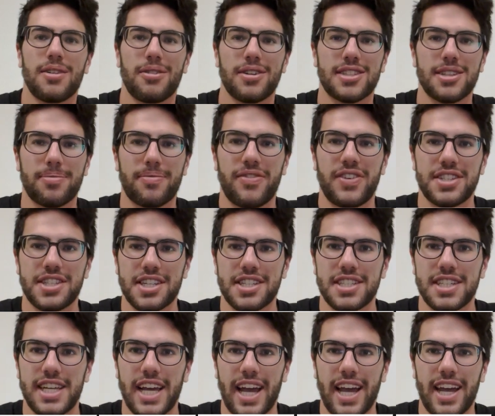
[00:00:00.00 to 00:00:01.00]
What's up, physics
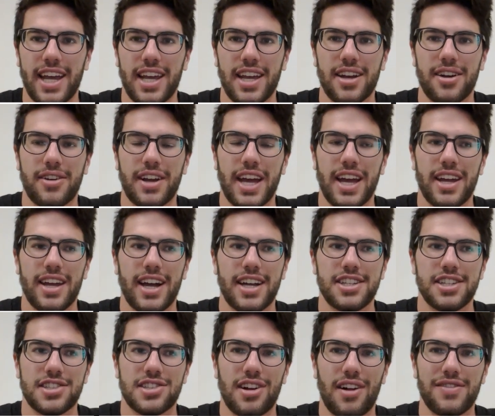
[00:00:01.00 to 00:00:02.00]
gang? Okay, I
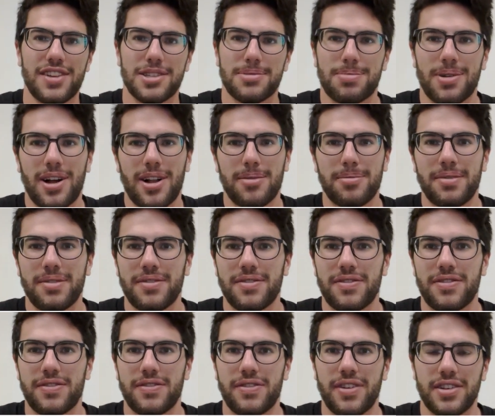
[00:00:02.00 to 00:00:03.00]
just solved this problem.
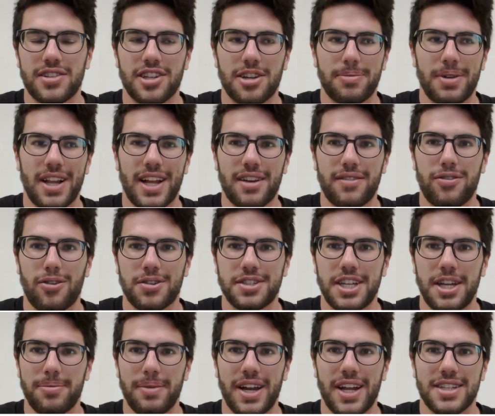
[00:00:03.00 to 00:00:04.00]
It took me like
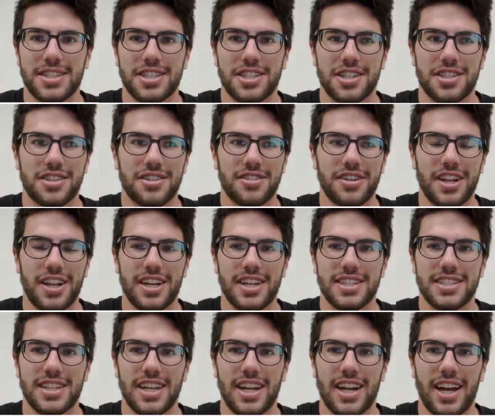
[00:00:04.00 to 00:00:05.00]
14 minutes just to
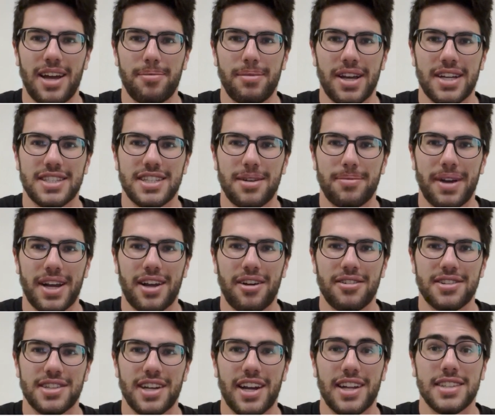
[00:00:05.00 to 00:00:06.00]
realize that I mixed up my
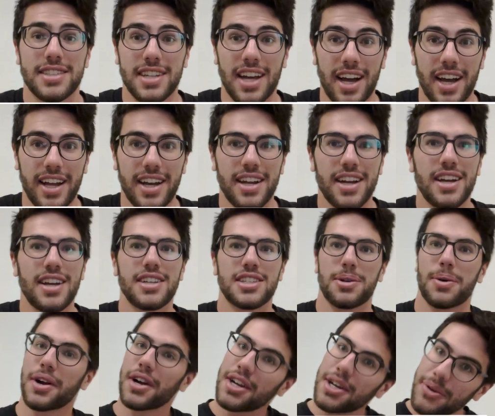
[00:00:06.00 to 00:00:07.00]
cosine and sine.
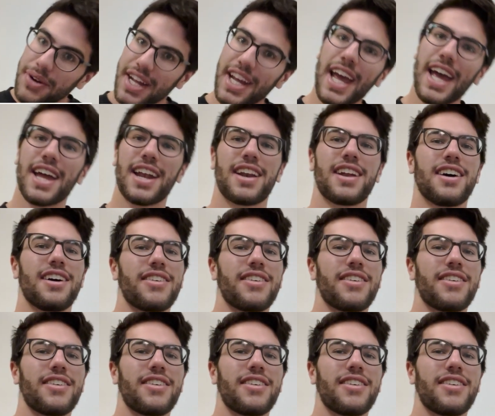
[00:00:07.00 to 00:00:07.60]
So we're gonna do it again.